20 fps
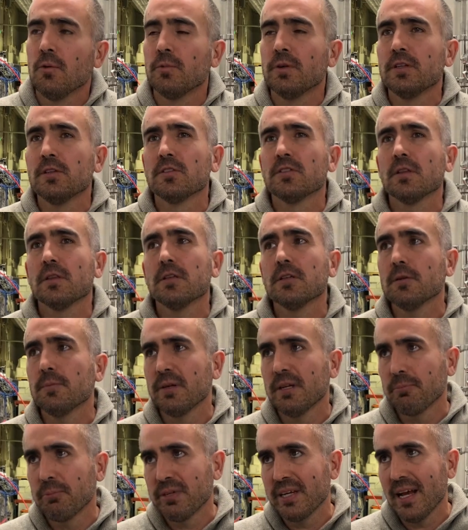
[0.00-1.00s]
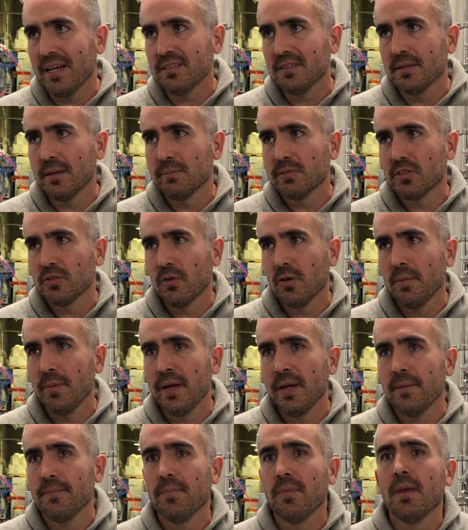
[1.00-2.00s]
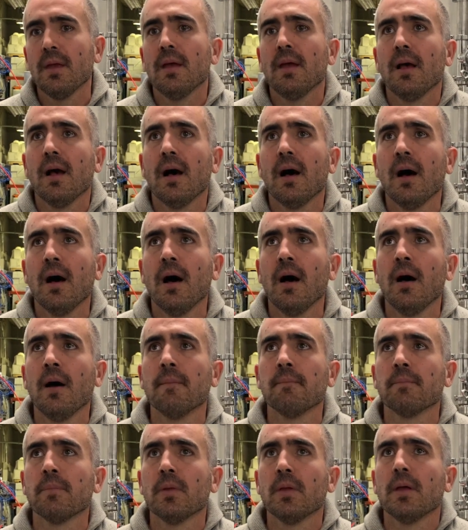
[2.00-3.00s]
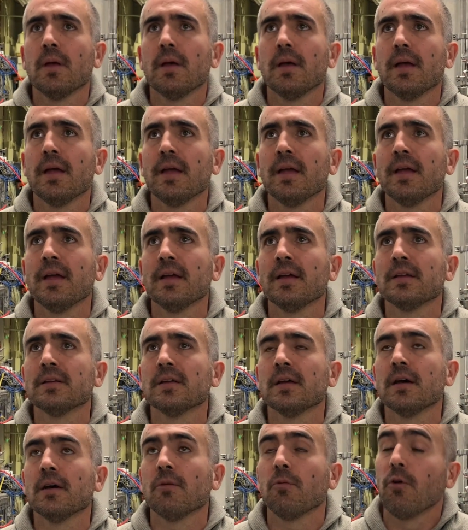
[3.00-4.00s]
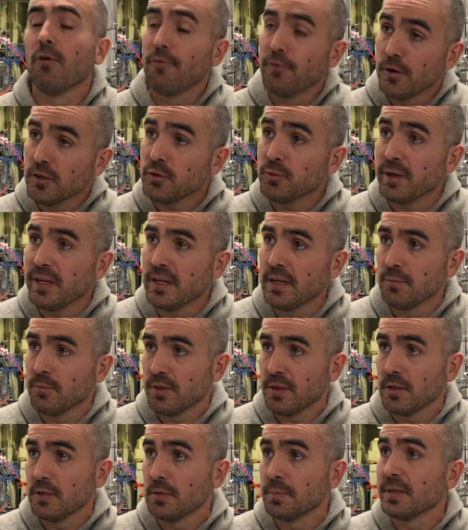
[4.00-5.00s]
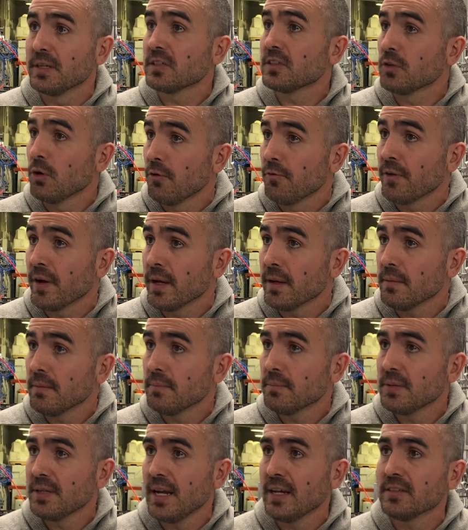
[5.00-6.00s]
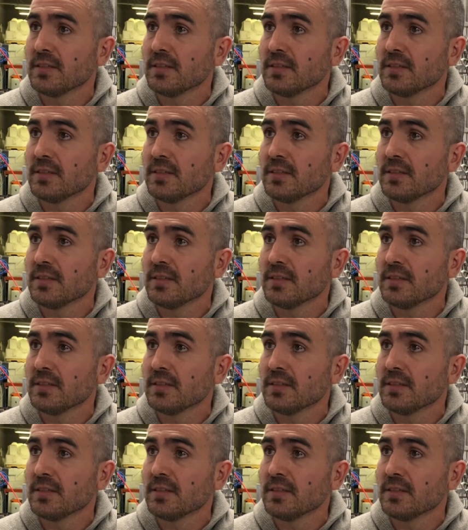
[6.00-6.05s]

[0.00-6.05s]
use a little bit of potassium sorbate. And well, first we hit them with a little bit of sulfite, potassium